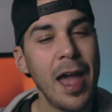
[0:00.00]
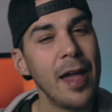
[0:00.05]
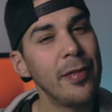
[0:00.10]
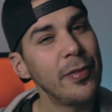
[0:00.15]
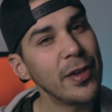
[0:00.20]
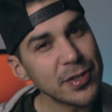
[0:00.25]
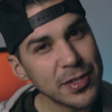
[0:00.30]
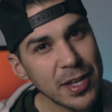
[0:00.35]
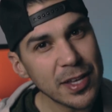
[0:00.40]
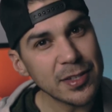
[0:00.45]
And
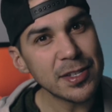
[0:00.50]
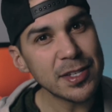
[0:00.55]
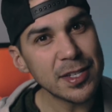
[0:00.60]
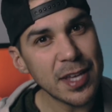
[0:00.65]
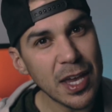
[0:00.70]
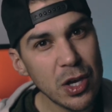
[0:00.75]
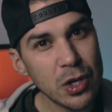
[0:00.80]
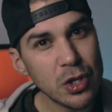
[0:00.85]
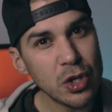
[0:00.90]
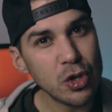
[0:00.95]
that's not to
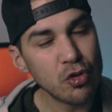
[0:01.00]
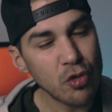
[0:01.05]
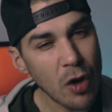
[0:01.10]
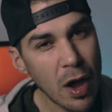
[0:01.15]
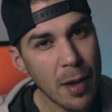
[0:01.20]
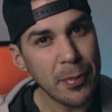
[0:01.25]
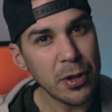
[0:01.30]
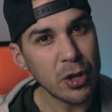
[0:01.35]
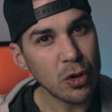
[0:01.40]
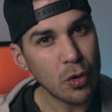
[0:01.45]
say you should
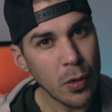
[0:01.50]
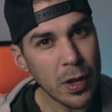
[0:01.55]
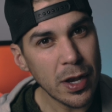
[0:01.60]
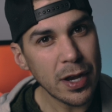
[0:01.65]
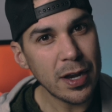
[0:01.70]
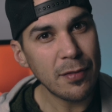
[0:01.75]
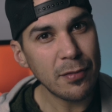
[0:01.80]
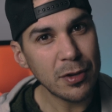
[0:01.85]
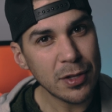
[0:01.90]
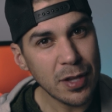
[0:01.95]
drop it and quit
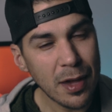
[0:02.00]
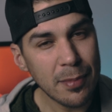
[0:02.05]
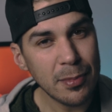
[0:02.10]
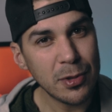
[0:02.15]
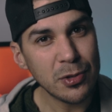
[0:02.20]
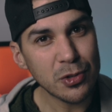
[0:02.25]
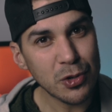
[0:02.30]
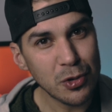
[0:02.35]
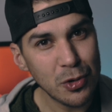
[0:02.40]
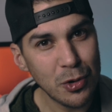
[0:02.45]
it every time
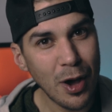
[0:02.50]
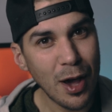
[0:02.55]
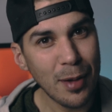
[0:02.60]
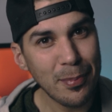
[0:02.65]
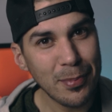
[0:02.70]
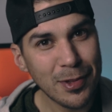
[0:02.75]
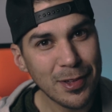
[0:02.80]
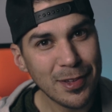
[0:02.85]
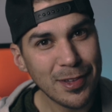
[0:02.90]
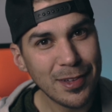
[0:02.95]
you screw
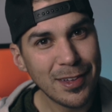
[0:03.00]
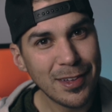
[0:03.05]
up,